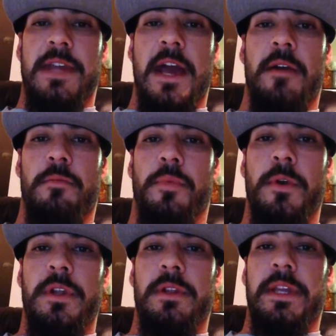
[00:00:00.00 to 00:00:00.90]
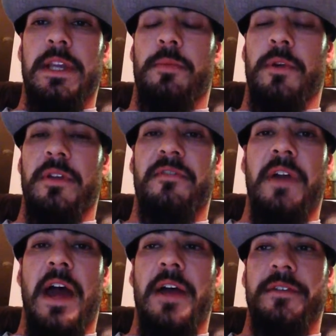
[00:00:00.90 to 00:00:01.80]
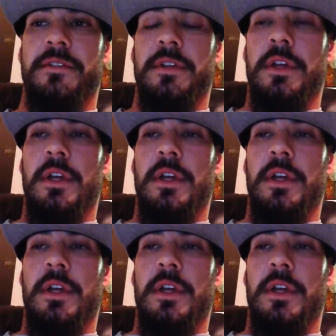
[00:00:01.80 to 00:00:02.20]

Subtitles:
down pretty lean pretty fast.